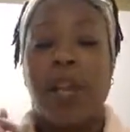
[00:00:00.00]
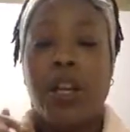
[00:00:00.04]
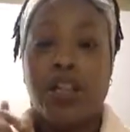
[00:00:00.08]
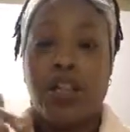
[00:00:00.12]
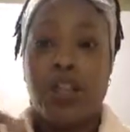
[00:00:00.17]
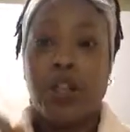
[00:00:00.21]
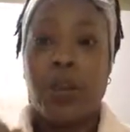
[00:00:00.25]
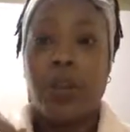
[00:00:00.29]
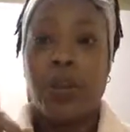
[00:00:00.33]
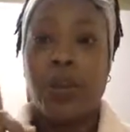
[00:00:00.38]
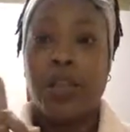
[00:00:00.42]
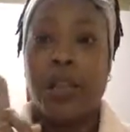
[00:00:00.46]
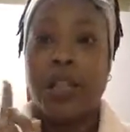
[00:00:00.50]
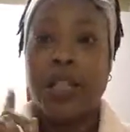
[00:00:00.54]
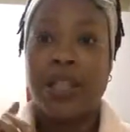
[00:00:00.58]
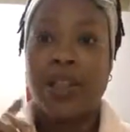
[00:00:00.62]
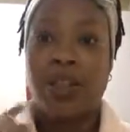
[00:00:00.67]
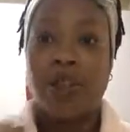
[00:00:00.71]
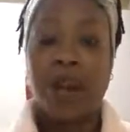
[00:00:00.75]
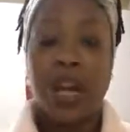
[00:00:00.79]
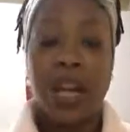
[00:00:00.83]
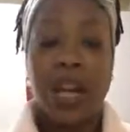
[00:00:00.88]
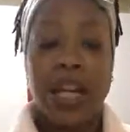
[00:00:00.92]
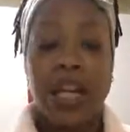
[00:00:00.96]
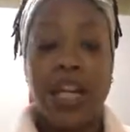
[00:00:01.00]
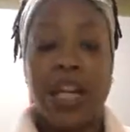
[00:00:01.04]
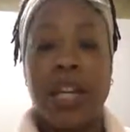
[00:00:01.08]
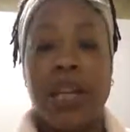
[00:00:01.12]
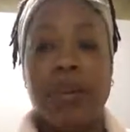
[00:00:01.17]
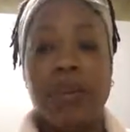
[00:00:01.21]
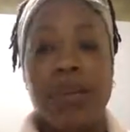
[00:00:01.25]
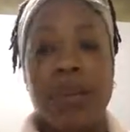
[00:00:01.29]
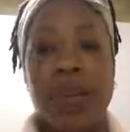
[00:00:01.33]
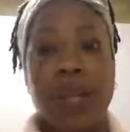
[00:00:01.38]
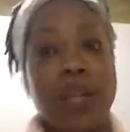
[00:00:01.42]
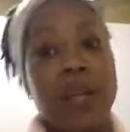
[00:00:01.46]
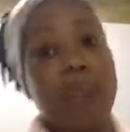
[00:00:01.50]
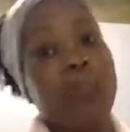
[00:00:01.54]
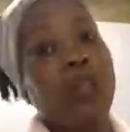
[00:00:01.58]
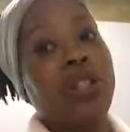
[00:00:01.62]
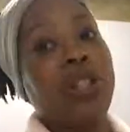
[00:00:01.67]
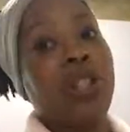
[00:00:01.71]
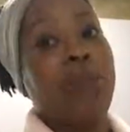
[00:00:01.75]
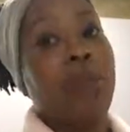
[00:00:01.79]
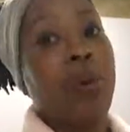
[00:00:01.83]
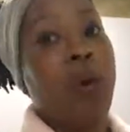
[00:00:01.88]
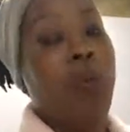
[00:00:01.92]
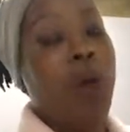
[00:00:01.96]
So let's go ahead and get with it. Let me
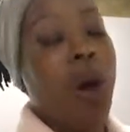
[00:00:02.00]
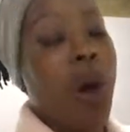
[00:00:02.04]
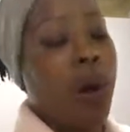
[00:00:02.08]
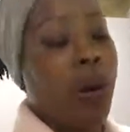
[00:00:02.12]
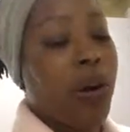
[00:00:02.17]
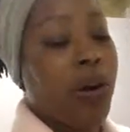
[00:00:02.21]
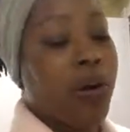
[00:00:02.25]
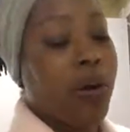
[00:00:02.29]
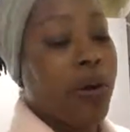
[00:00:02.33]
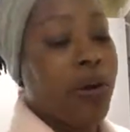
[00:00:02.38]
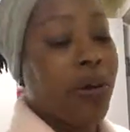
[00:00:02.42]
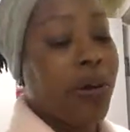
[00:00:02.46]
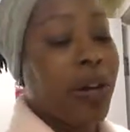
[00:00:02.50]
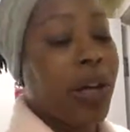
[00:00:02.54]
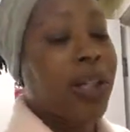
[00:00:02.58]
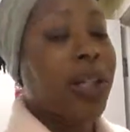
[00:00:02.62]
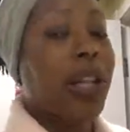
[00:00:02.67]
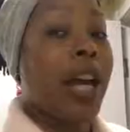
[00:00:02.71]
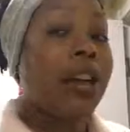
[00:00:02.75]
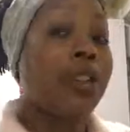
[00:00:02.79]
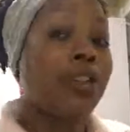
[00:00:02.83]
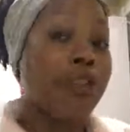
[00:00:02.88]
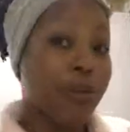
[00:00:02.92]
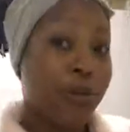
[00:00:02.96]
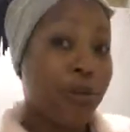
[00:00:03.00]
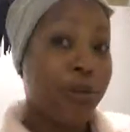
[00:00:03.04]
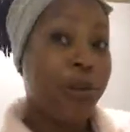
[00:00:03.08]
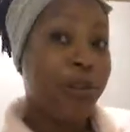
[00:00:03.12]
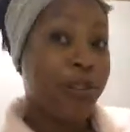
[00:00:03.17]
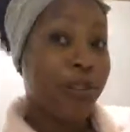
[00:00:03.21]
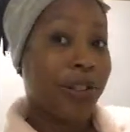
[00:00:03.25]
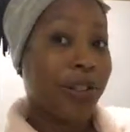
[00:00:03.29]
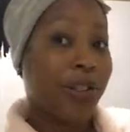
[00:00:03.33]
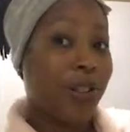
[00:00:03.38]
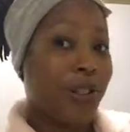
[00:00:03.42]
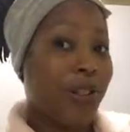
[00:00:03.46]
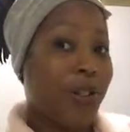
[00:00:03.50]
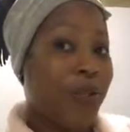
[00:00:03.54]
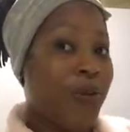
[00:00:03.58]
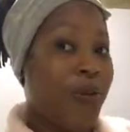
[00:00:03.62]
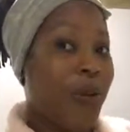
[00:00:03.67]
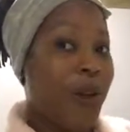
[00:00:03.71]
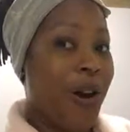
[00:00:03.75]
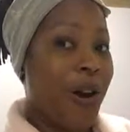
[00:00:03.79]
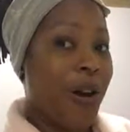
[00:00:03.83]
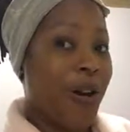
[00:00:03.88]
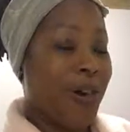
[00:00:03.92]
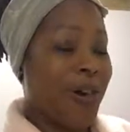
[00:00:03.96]
turn my water on because I do conserve
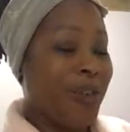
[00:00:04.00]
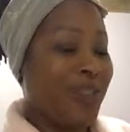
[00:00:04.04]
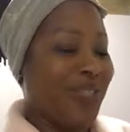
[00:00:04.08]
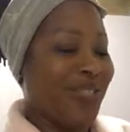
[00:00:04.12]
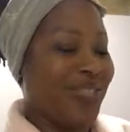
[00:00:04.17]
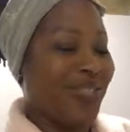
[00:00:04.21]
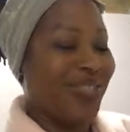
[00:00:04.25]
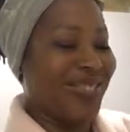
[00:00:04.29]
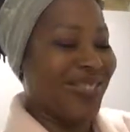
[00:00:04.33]
water.